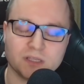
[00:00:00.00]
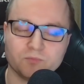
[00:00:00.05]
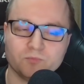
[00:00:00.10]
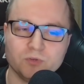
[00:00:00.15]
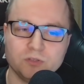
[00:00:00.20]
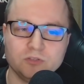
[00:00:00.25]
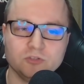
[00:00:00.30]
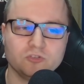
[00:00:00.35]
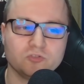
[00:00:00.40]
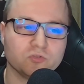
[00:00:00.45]
we
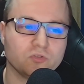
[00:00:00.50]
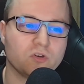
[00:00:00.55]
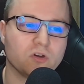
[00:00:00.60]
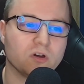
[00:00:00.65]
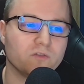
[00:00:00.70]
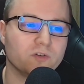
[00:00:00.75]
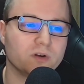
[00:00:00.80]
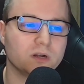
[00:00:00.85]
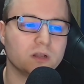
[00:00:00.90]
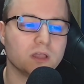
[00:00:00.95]
need to
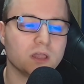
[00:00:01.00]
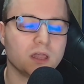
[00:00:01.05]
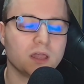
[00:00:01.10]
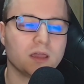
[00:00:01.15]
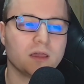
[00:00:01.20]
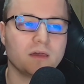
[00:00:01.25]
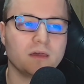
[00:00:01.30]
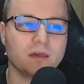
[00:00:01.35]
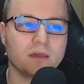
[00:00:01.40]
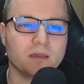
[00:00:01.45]
cover
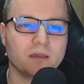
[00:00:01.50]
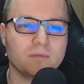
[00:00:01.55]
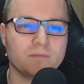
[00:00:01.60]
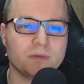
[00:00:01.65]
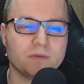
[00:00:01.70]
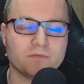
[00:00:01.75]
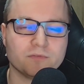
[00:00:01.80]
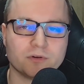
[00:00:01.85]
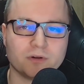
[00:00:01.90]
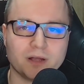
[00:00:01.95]

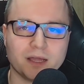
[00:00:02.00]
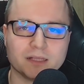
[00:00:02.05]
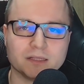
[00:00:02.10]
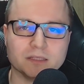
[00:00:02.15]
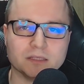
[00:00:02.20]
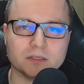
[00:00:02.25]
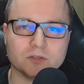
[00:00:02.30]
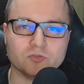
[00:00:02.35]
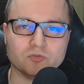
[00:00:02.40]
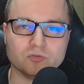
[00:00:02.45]
before
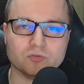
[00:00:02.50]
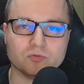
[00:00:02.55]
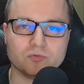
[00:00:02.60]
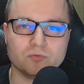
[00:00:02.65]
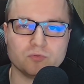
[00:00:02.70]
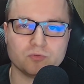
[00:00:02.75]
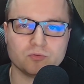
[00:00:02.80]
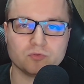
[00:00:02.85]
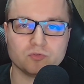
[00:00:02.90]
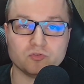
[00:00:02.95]
adding
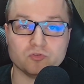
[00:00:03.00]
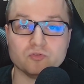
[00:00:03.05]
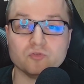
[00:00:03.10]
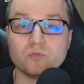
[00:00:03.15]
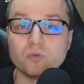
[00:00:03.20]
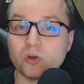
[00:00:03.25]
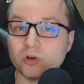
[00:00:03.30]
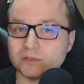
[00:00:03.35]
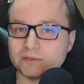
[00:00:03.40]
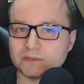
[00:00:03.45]
new
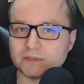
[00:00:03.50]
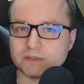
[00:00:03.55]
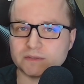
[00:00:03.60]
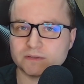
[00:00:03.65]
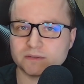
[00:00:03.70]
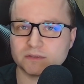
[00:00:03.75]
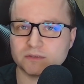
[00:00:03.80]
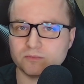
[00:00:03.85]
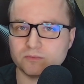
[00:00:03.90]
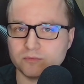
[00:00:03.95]
content.
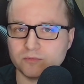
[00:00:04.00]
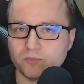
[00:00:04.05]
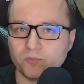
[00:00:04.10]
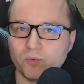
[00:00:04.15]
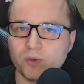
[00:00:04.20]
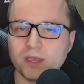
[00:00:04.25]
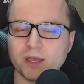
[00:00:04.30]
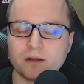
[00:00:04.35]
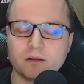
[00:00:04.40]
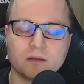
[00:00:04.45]
So
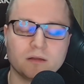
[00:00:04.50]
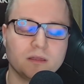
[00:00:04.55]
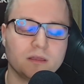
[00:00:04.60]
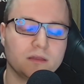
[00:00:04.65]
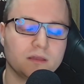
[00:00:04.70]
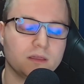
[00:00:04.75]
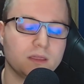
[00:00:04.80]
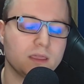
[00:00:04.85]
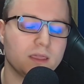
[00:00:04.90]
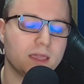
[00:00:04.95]
we are
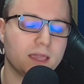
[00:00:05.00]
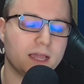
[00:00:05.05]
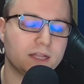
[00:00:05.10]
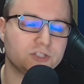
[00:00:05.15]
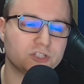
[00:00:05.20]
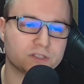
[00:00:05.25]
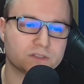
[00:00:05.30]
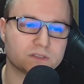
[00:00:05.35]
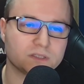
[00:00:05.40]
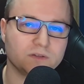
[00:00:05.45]

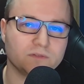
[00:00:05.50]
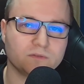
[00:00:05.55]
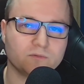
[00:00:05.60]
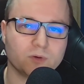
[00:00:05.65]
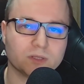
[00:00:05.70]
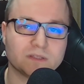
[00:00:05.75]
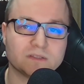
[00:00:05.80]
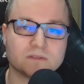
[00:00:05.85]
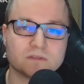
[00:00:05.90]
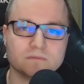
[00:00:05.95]
adjusting
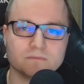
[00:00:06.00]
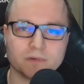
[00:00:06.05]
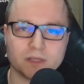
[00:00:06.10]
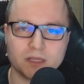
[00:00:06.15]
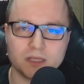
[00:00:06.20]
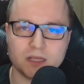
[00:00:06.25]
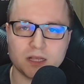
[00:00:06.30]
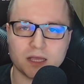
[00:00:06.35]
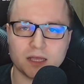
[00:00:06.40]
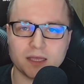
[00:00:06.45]
what is in
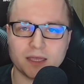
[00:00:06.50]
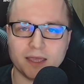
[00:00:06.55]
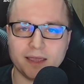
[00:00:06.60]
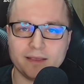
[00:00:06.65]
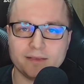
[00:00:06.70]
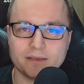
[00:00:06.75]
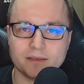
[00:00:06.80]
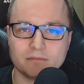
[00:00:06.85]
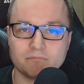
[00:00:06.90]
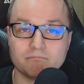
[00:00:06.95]
vanilla
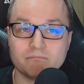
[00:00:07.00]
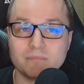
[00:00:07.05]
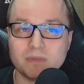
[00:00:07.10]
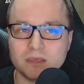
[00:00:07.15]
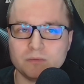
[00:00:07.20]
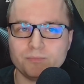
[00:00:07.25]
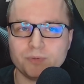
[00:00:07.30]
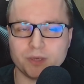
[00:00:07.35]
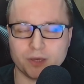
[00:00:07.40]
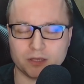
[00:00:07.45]
and then
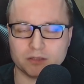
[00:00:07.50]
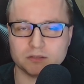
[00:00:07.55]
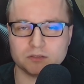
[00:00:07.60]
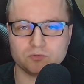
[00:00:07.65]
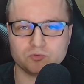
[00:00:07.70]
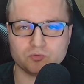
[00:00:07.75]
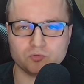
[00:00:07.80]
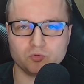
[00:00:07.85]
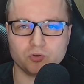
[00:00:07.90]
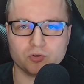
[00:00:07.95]
maybe adding
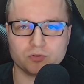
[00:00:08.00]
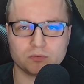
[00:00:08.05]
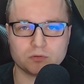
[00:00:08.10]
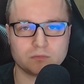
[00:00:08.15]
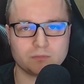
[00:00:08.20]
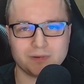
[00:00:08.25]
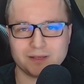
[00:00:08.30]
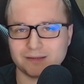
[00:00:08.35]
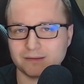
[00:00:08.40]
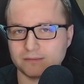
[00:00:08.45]
new
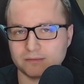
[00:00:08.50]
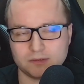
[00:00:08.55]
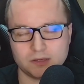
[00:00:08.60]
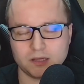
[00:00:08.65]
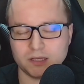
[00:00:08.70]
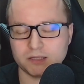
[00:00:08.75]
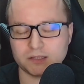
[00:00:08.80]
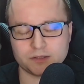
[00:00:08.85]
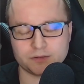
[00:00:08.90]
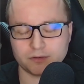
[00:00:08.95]
content, but
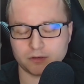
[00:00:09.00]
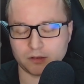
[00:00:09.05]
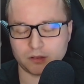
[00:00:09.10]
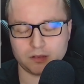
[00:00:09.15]
later on.